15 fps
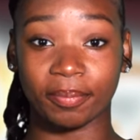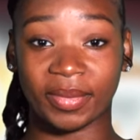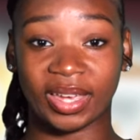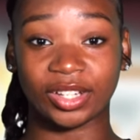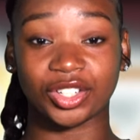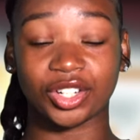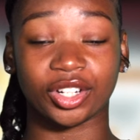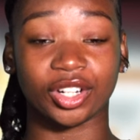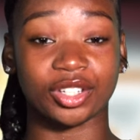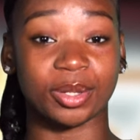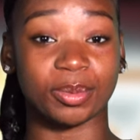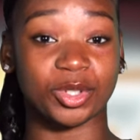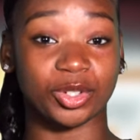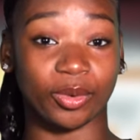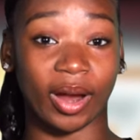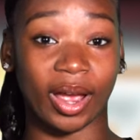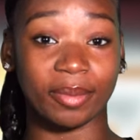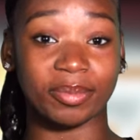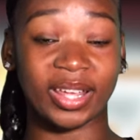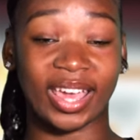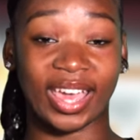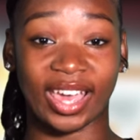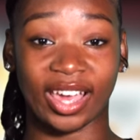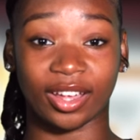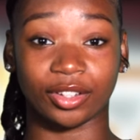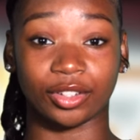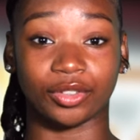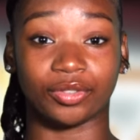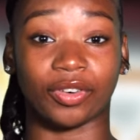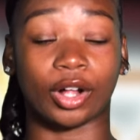Make sure you're subscribed
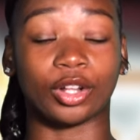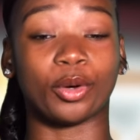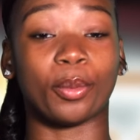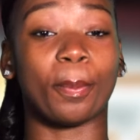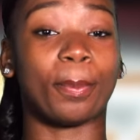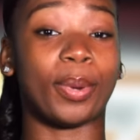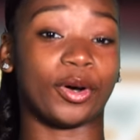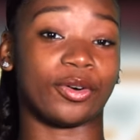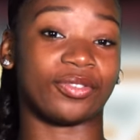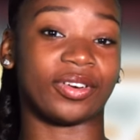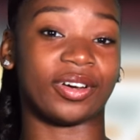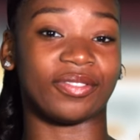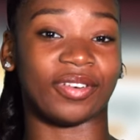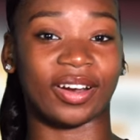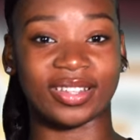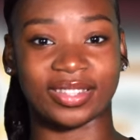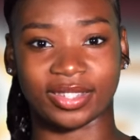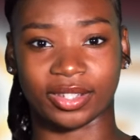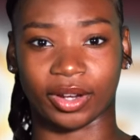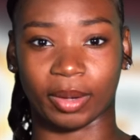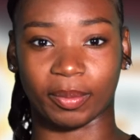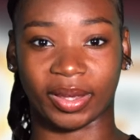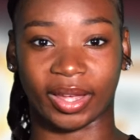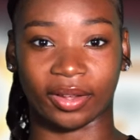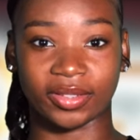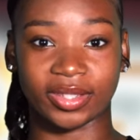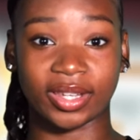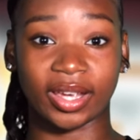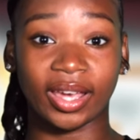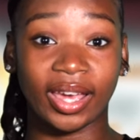and you follow both of our Instagram
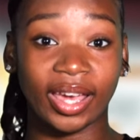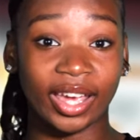accounts.